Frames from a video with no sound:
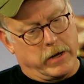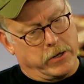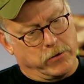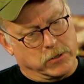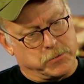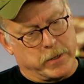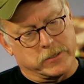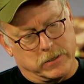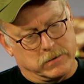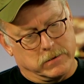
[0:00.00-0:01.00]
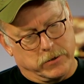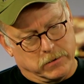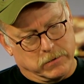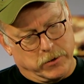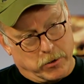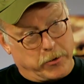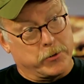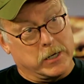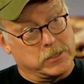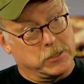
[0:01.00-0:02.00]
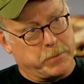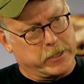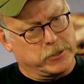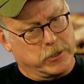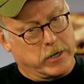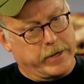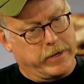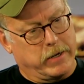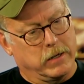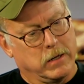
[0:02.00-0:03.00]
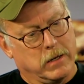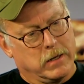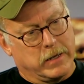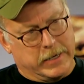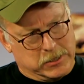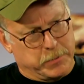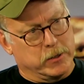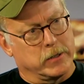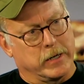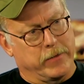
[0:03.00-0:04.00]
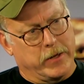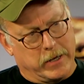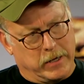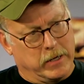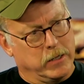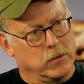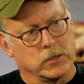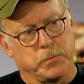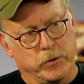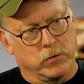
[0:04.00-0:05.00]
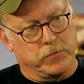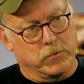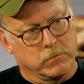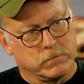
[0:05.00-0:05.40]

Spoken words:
and your inspection, your authorized inspection, your IA, has been looking at that and it looks beautiful.